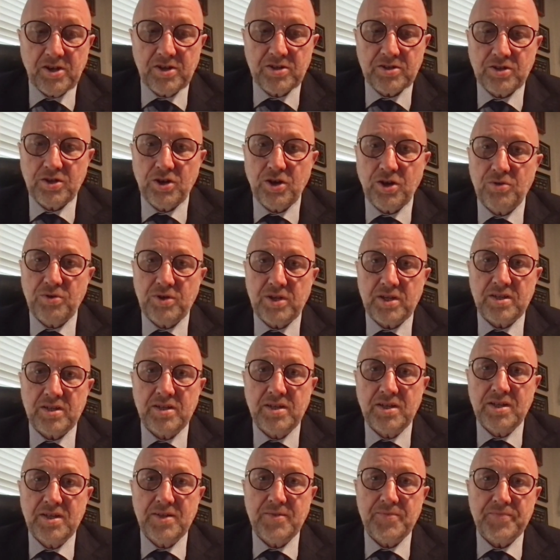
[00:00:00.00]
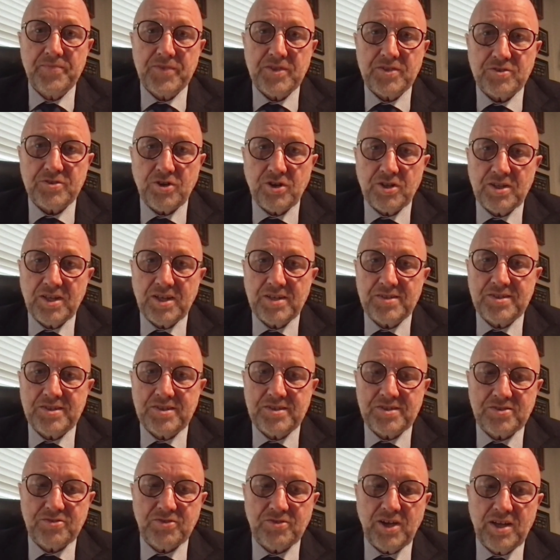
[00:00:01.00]
ongoing. So unless
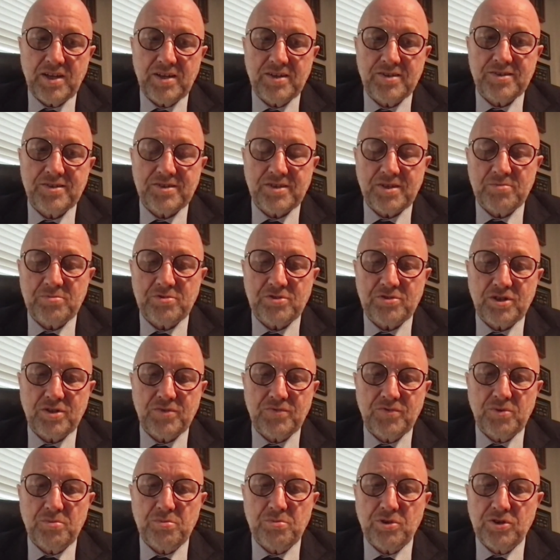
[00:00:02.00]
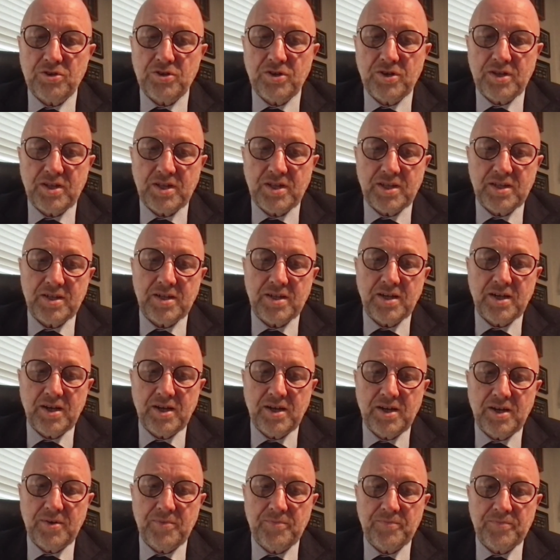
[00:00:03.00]
he's granted some sort of immunity,
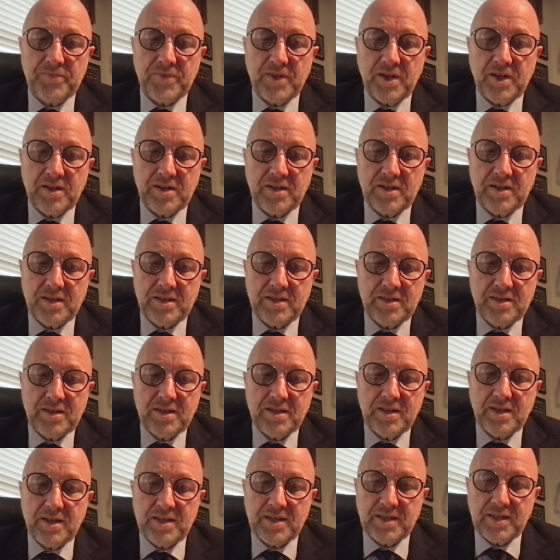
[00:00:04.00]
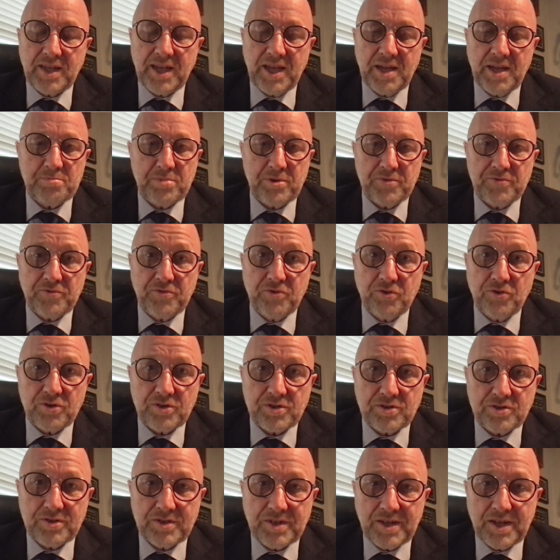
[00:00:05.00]
he can't be
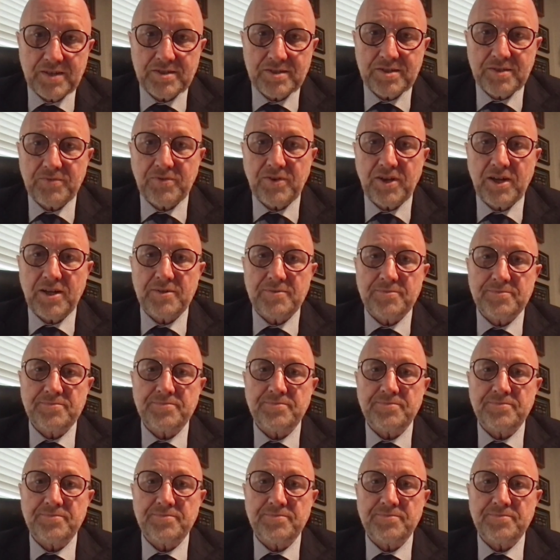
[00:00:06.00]
forced to testify.